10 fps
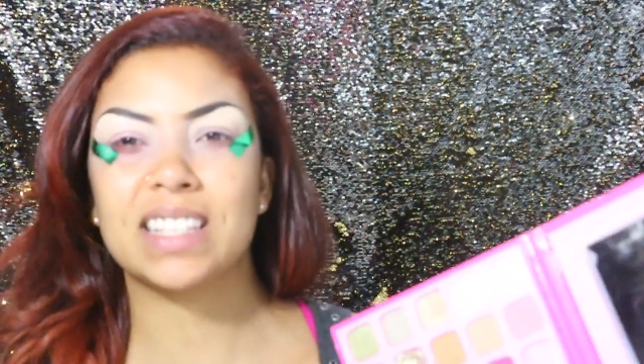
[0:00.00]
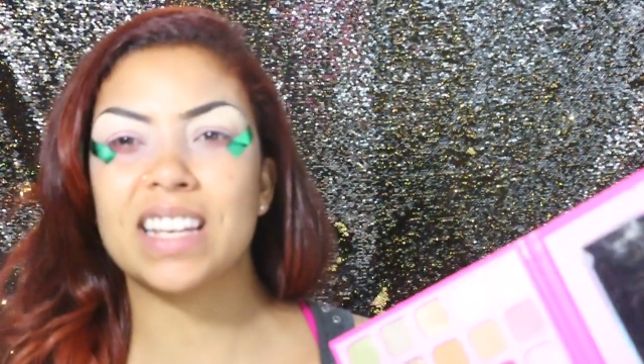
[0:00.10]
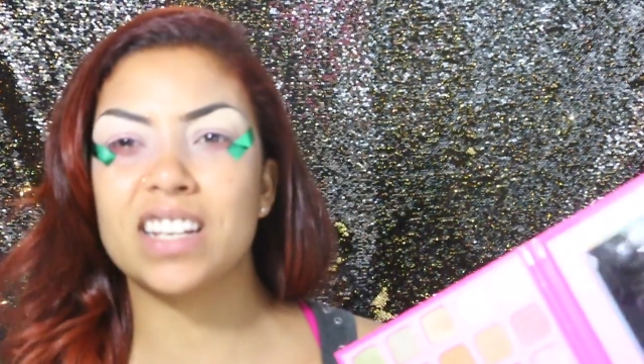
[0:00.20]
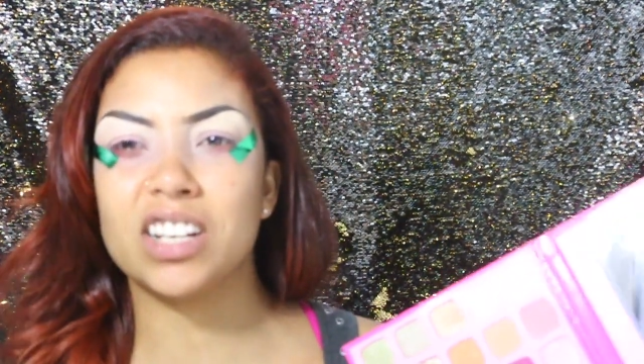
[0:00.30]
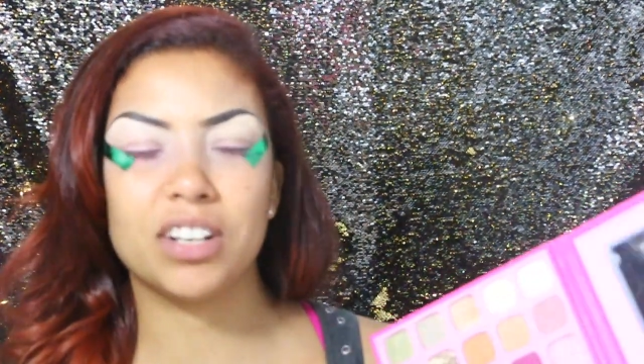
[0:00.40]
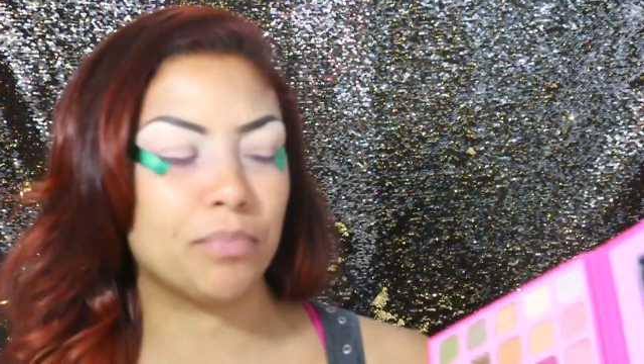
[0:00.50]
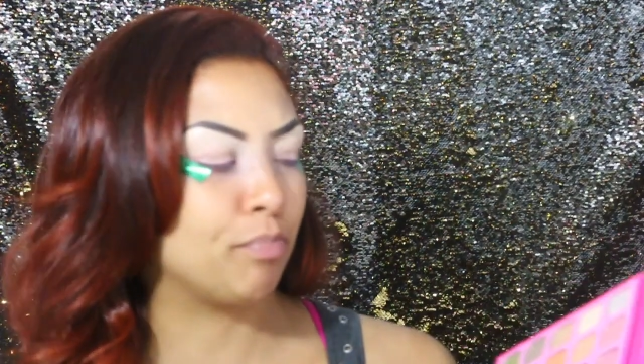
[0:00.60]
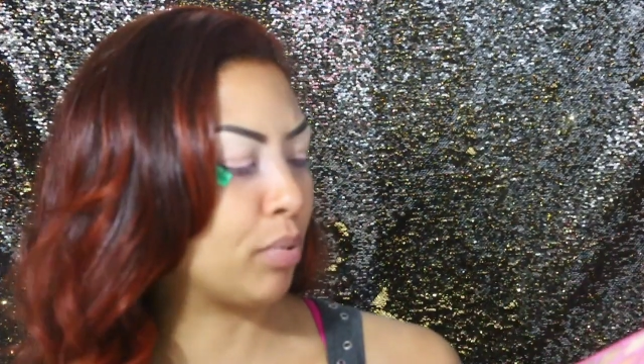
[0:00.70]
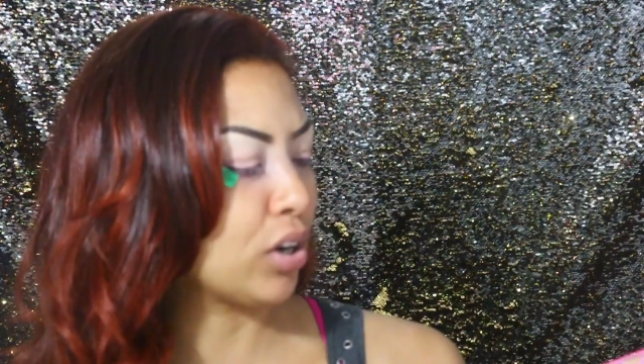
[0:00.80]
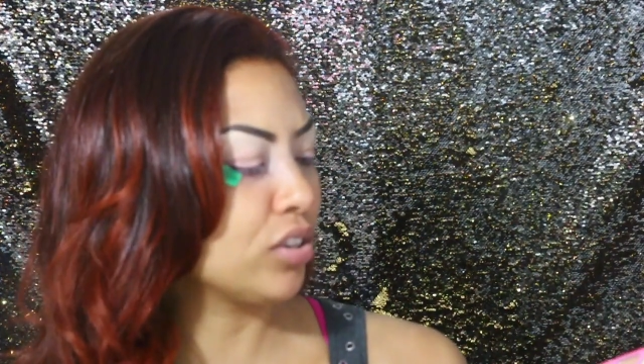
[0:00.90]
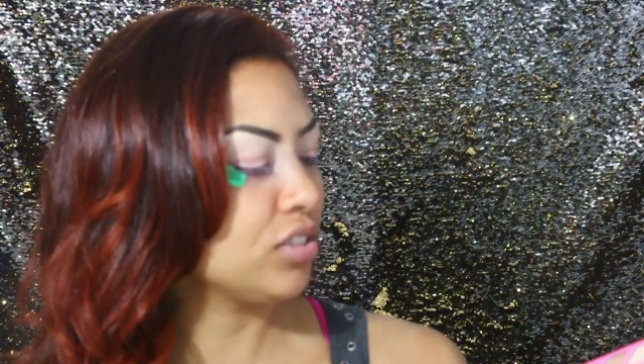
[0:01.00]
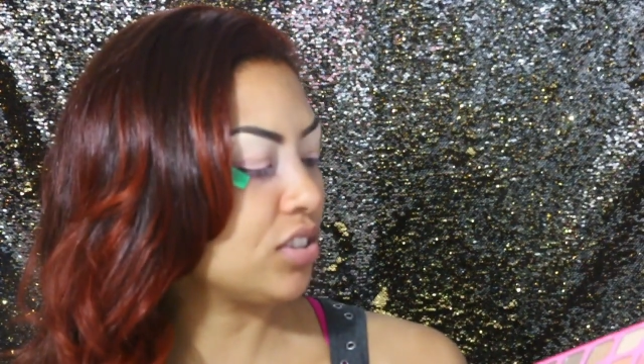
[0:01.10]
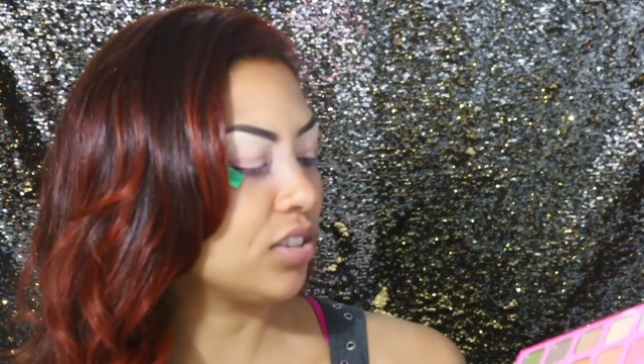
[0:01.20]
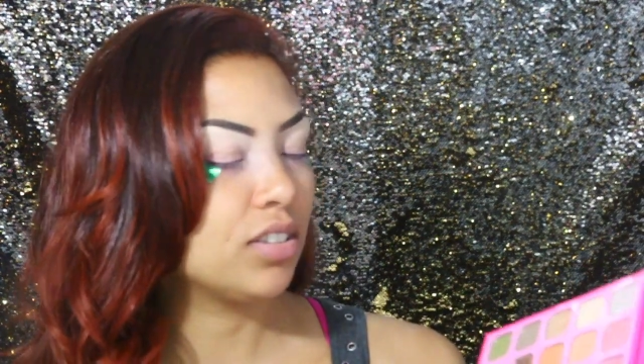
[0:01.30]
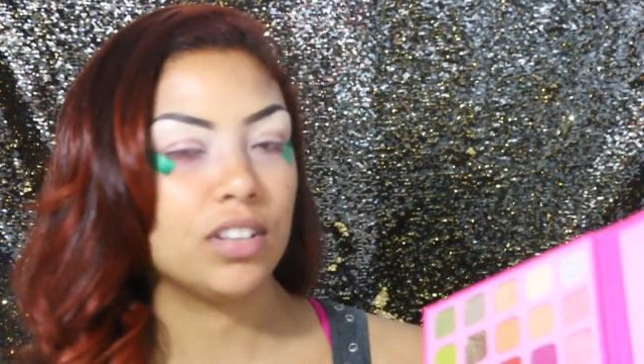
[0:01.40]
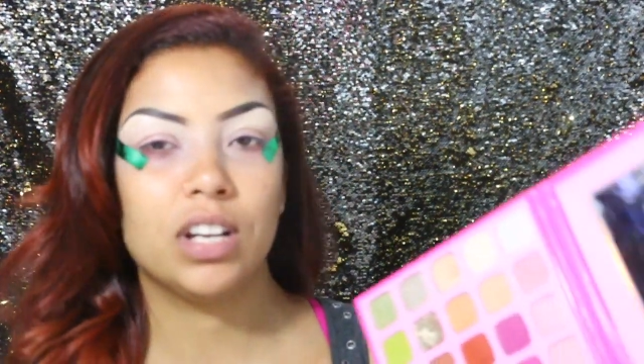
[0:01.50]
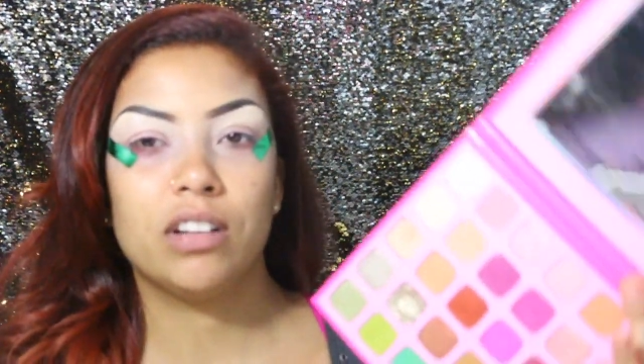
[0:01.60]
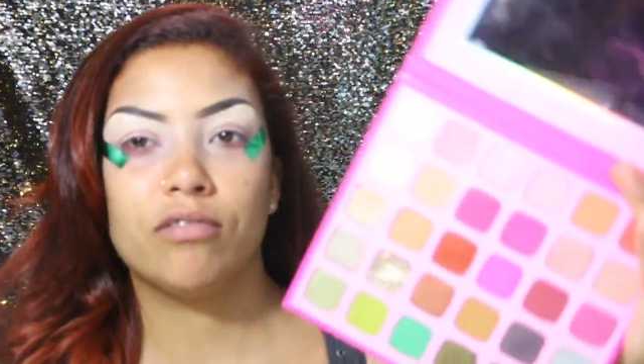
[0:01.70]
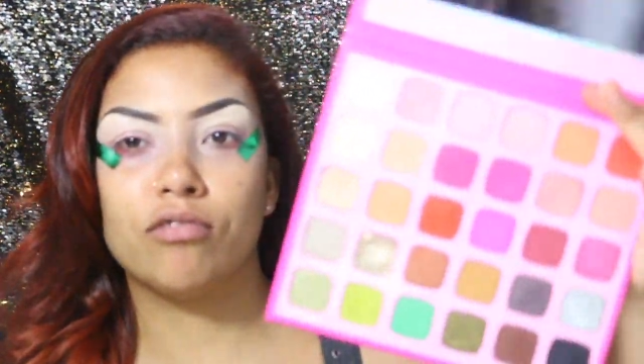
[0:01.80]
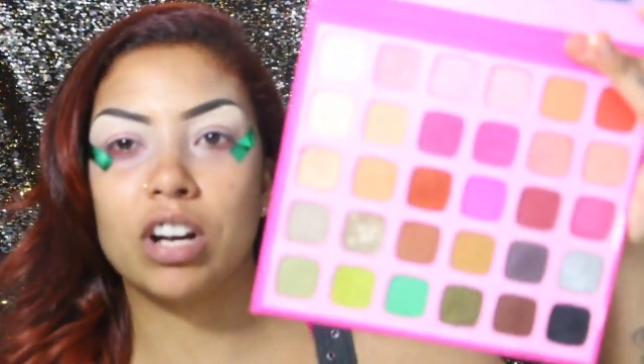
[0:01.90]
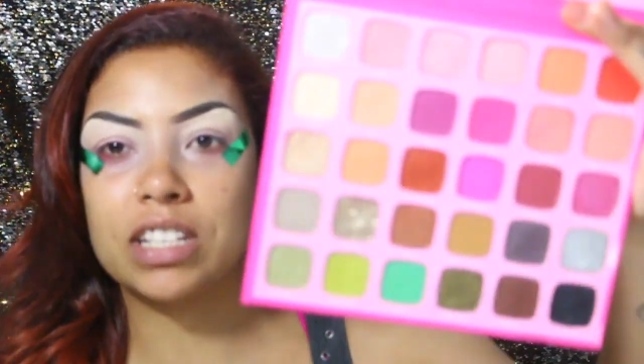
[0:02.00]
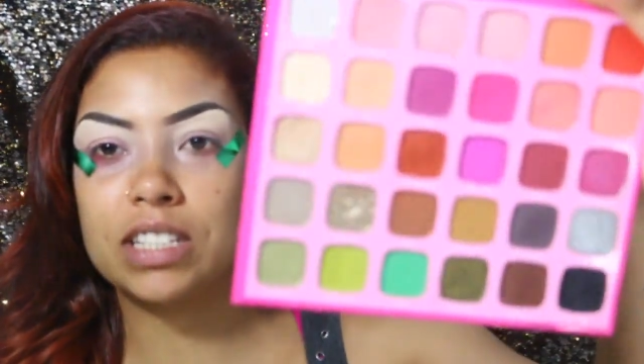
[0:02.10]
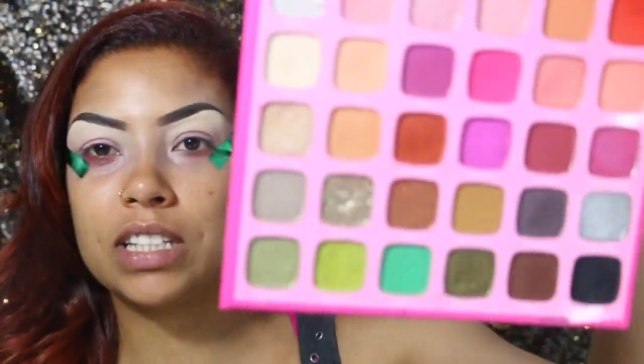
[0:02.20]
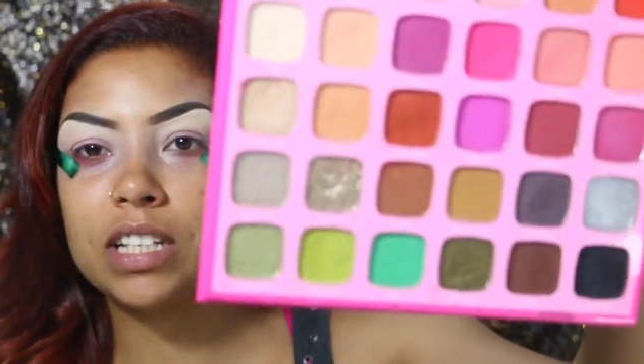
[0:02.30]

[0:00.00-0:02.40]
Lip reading: like a burnt rusty